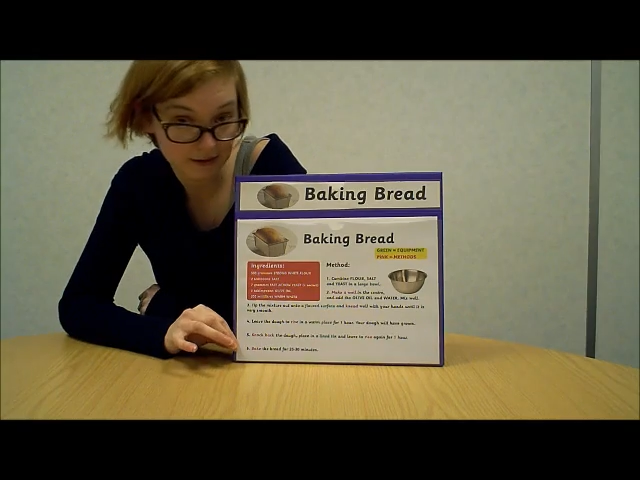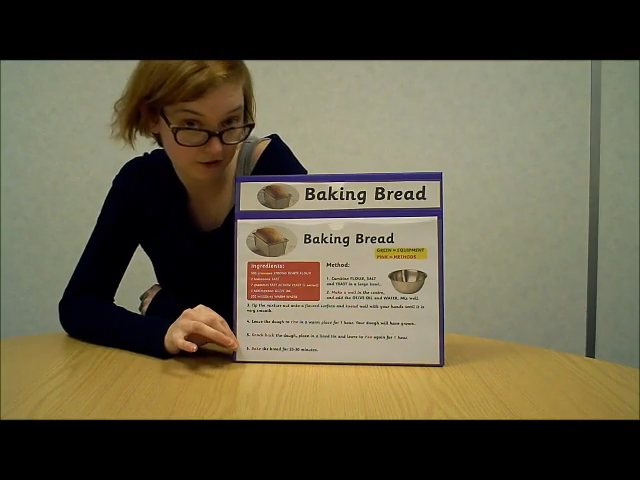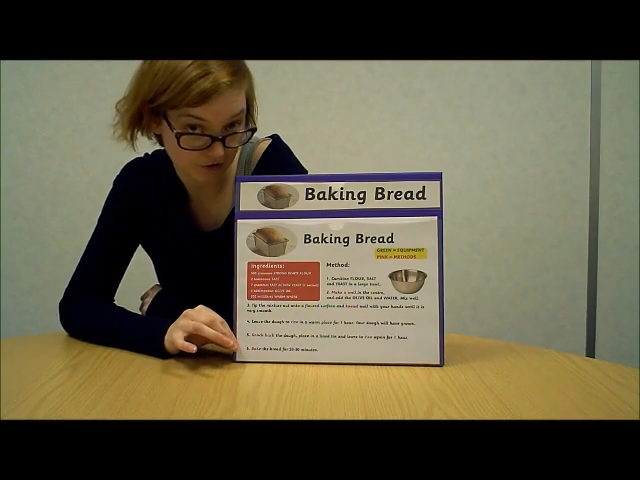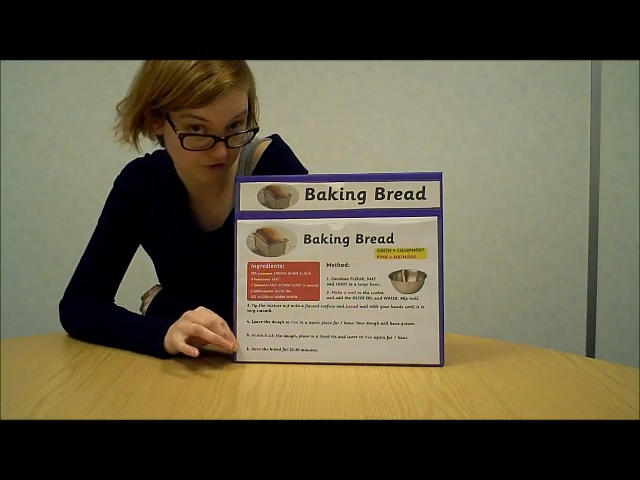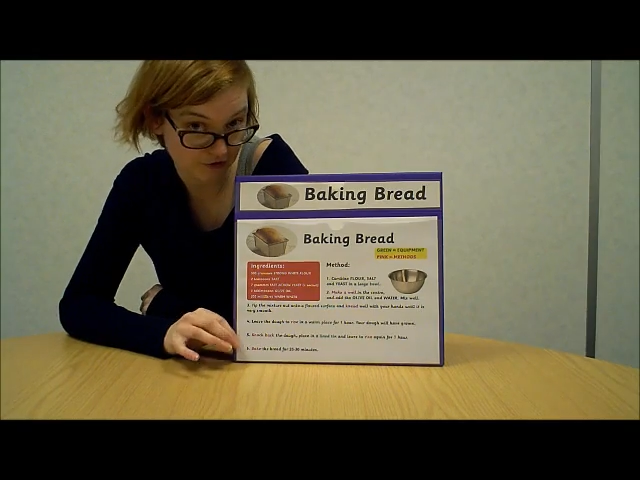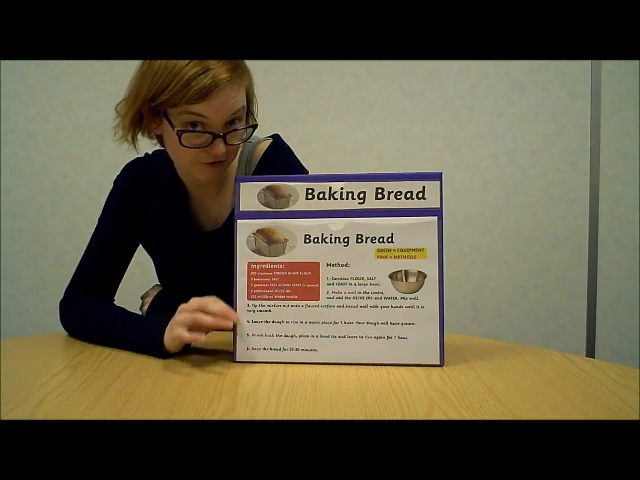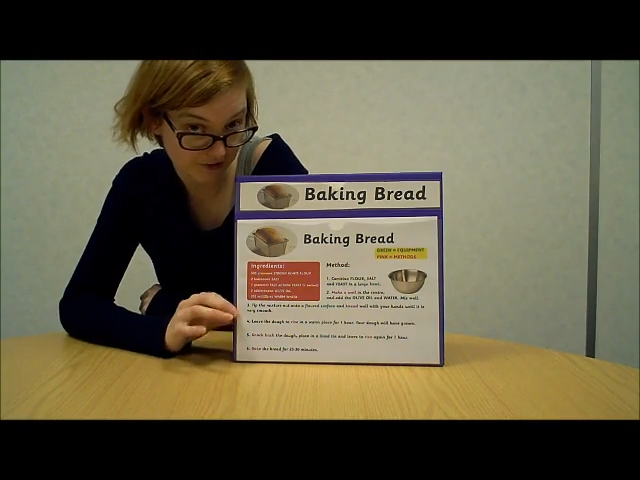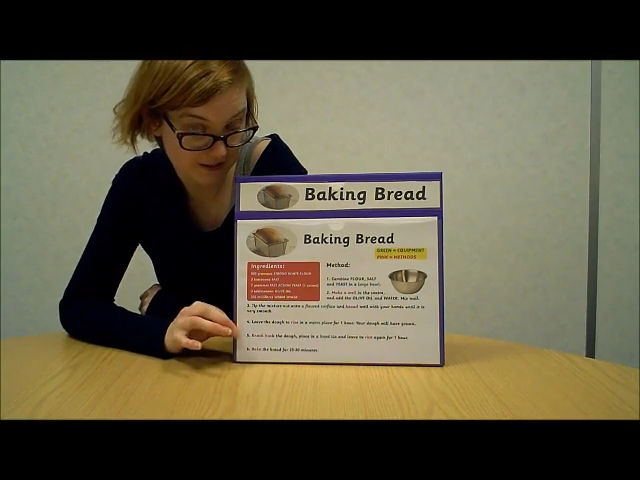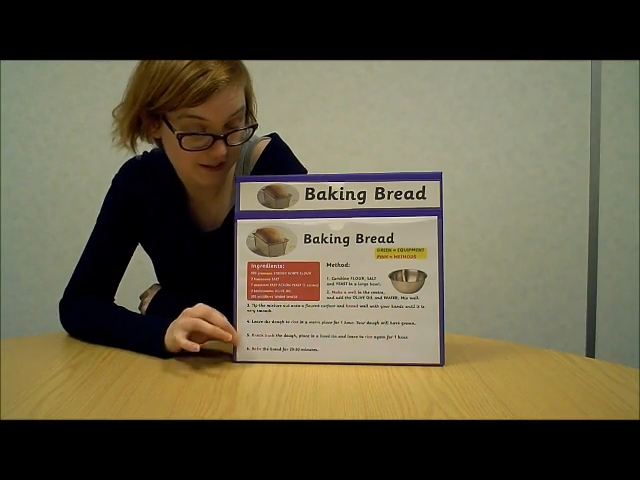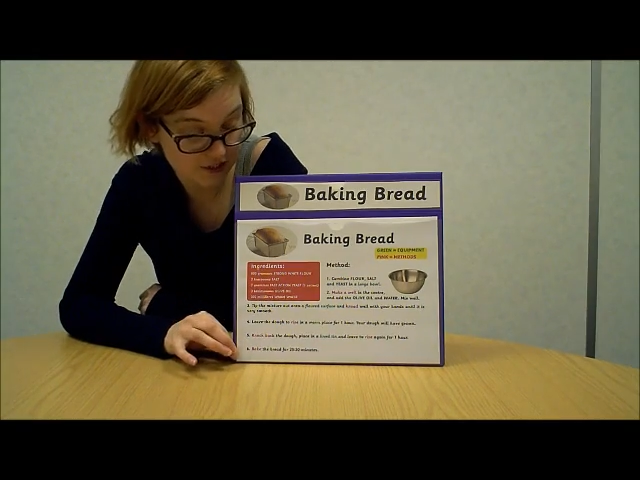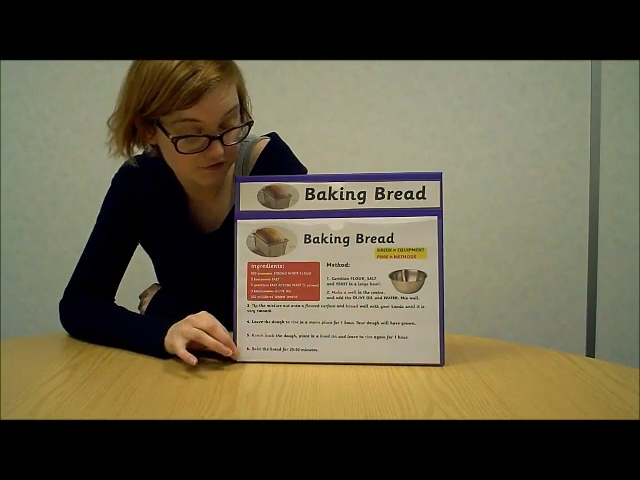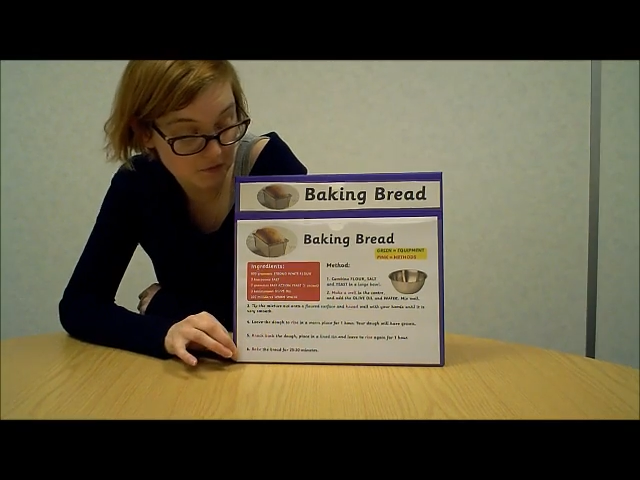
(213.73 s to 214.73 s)
Another
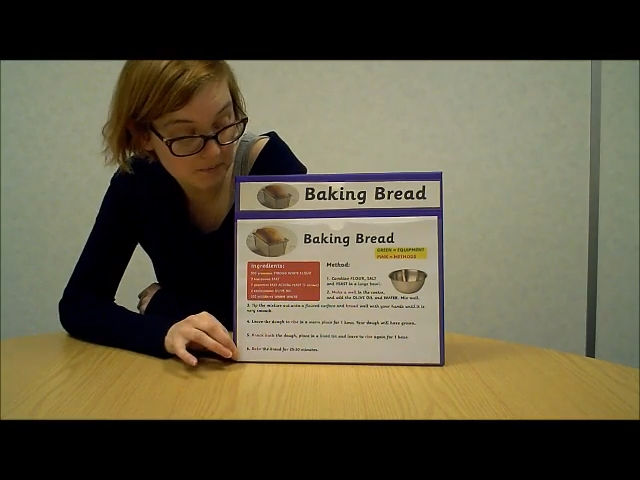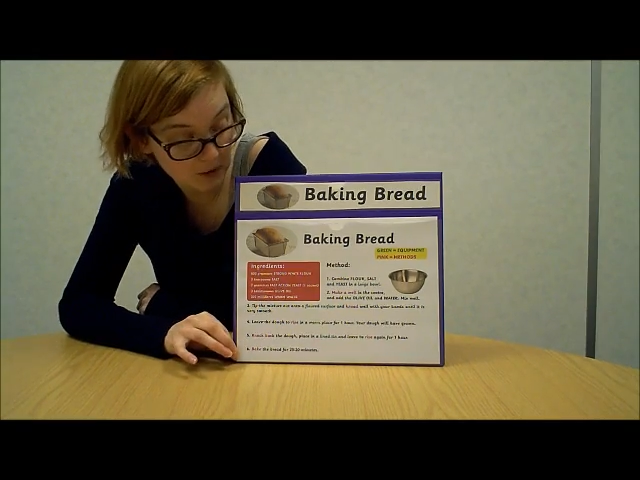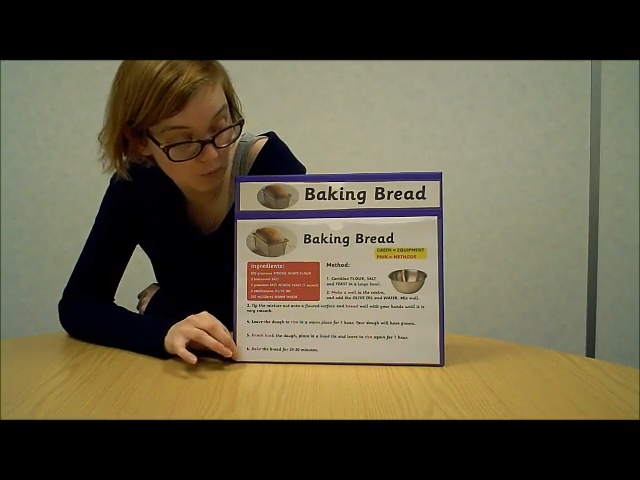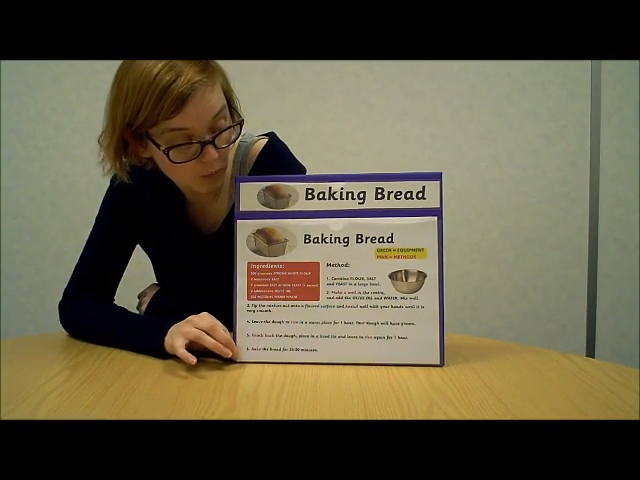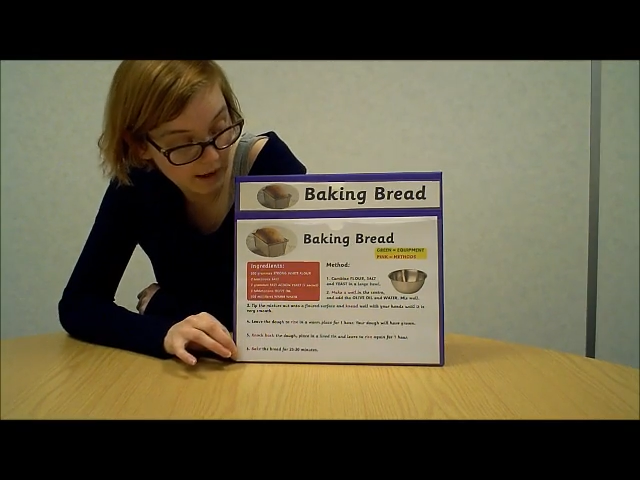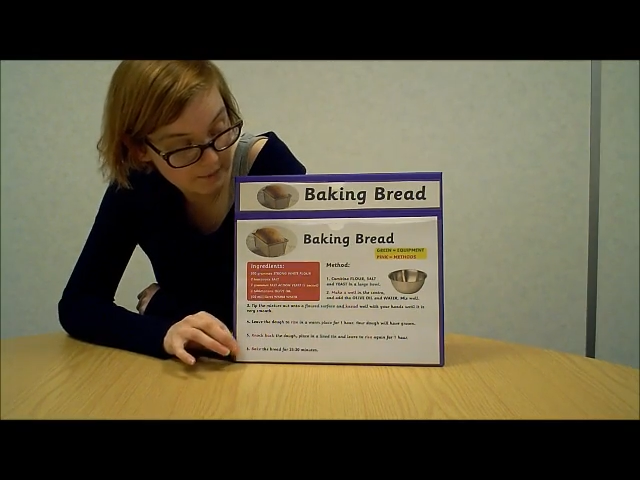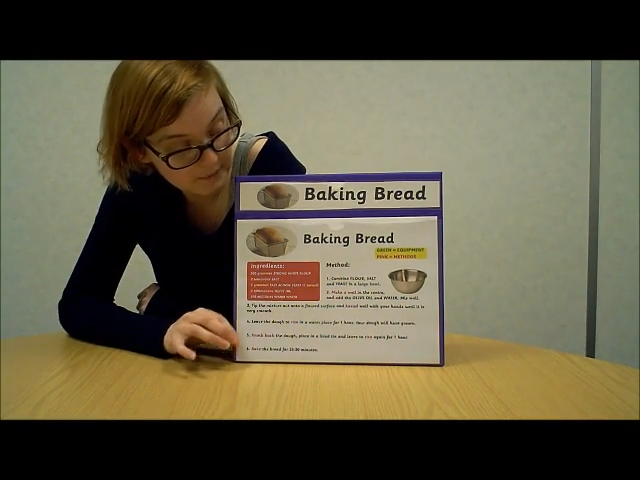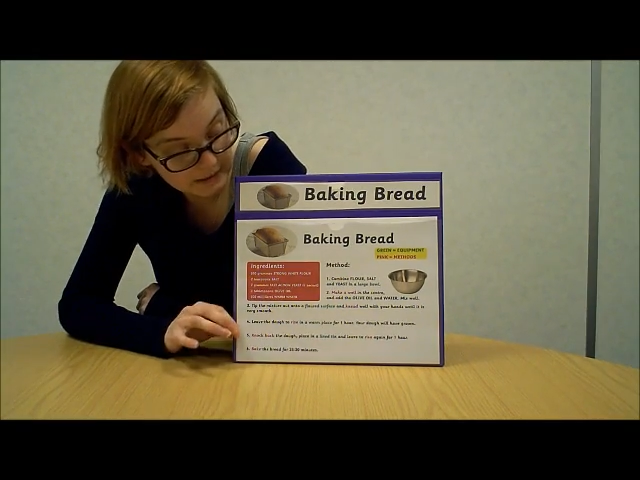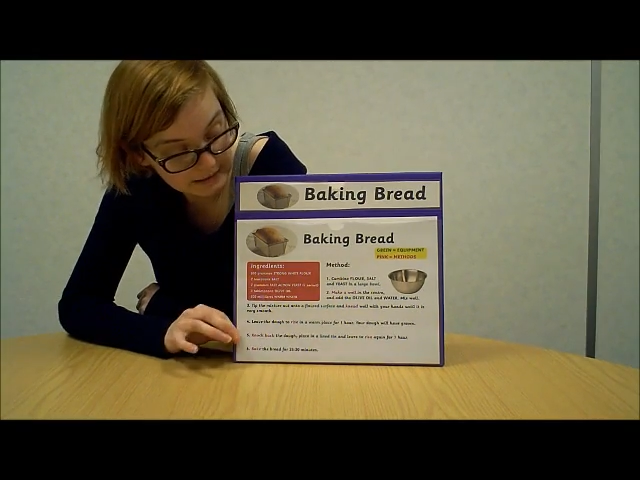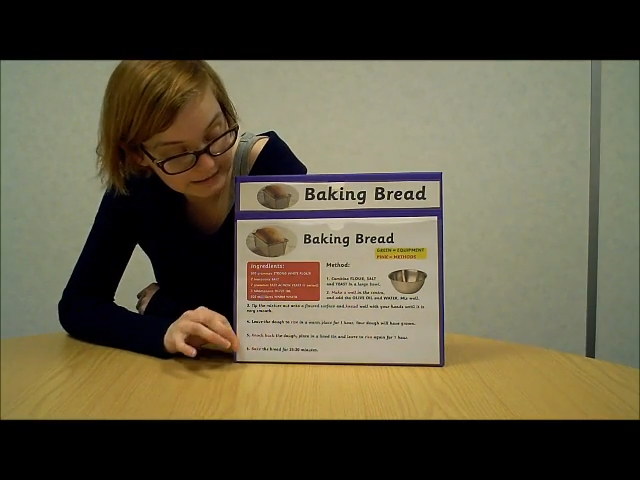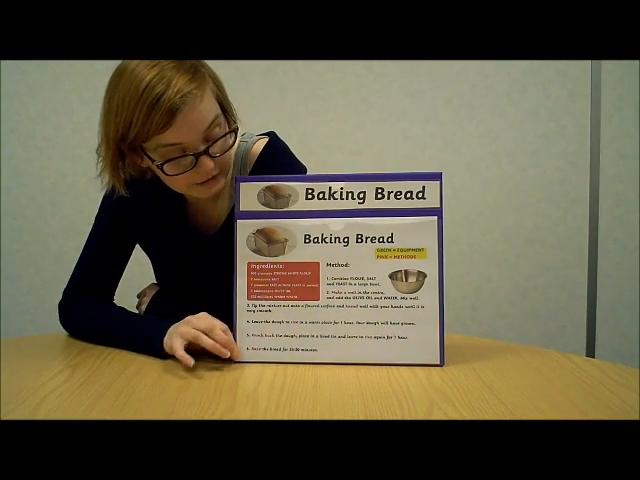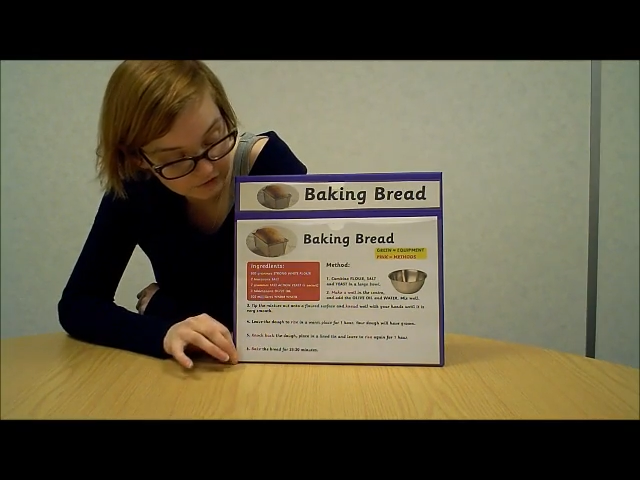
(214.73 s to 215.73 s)
advantage of it being wiped
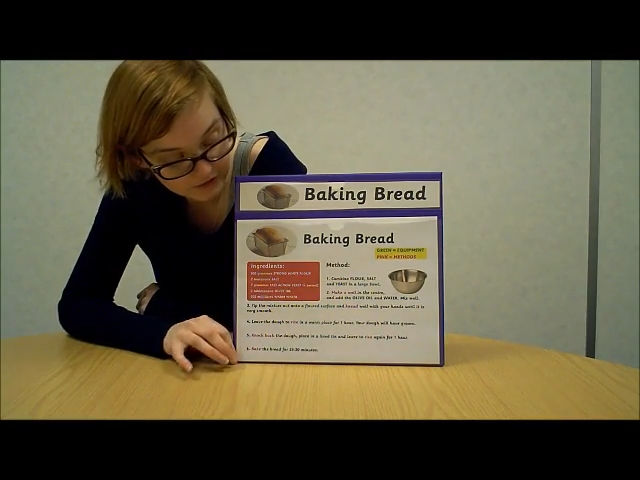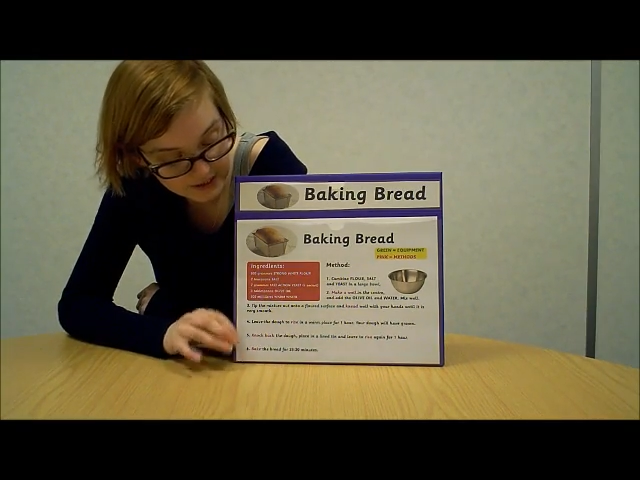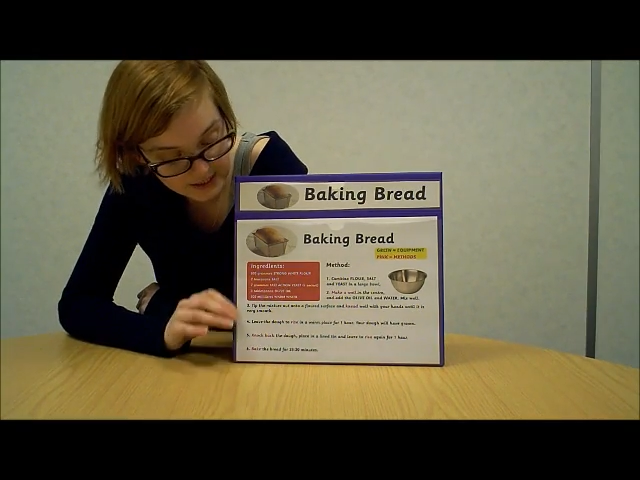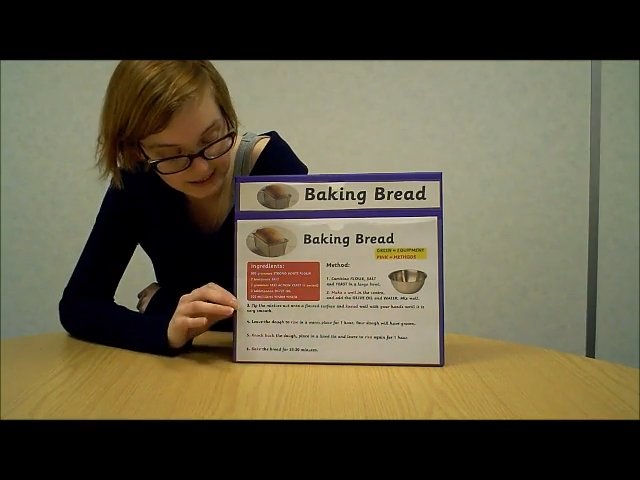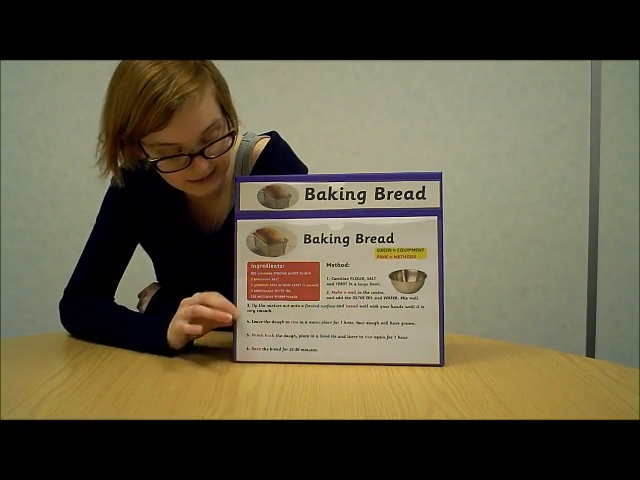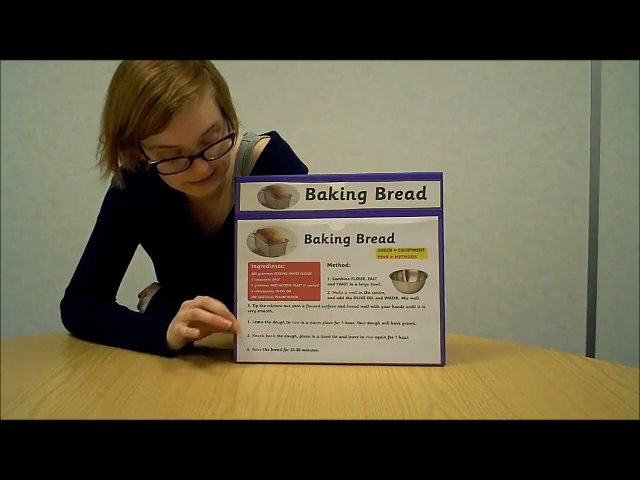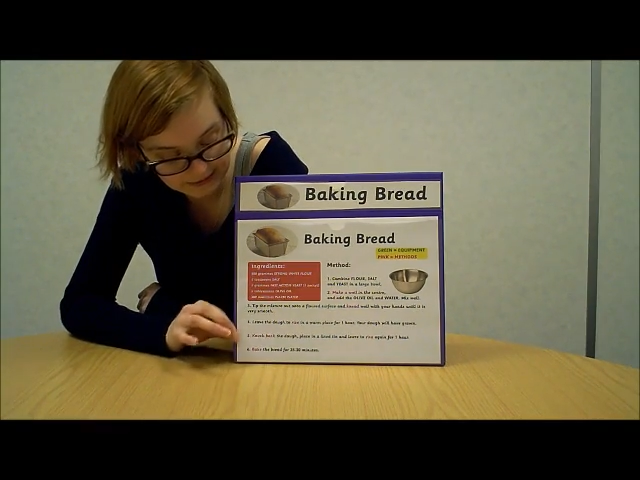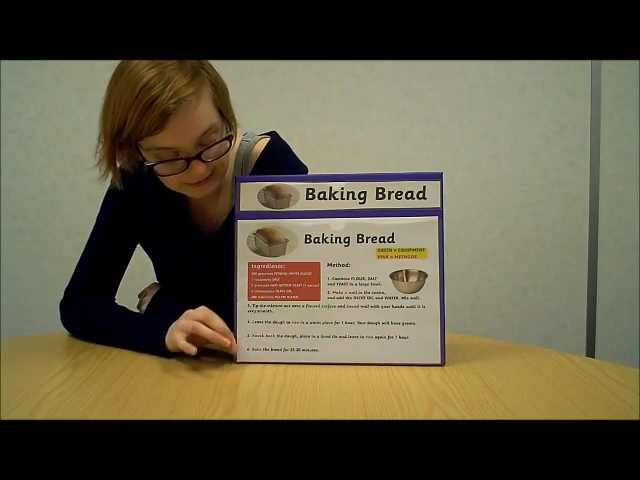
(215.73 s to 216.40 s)
clean, obviously